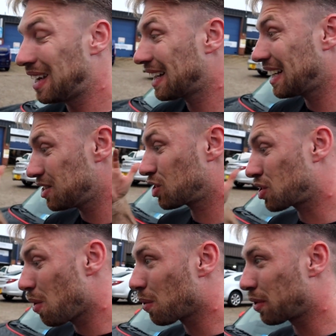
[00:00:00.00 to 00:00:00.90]
Like, it's
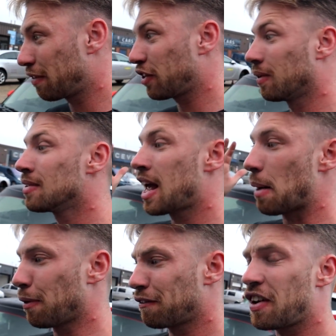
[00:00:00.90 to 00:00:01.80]
so good on fuel.
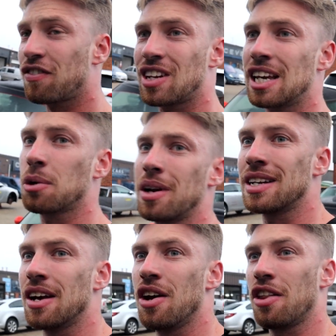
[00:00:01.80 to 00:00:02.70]
I put 15 quid
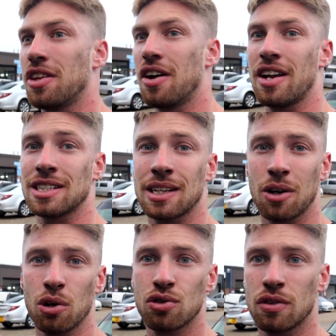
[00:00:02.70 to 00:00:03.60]
in it earlier and it said I
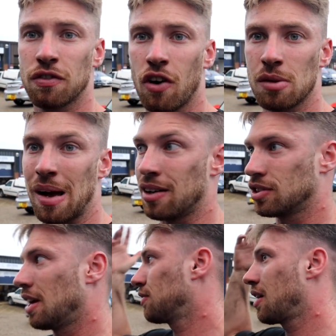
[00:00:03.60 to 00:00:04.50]
got 140
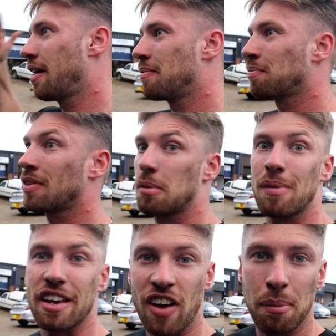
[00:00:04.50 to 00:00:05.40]
miles left.
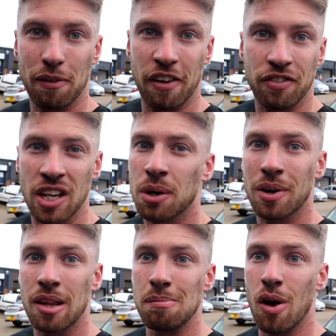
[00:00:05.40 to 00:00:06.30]
Mate, if I put 15
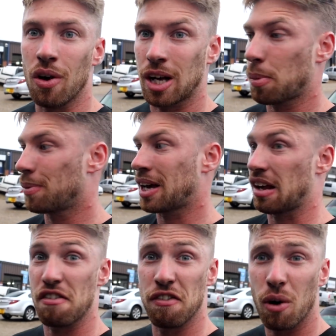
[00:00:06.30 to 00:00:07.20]
quid in the Merc, I'll probably get
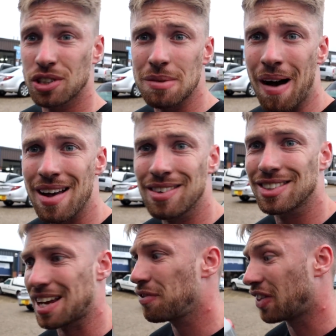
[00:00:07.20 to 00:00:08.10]
like 40
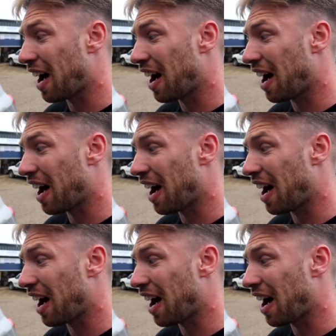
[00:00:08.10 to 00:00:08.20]
miles, if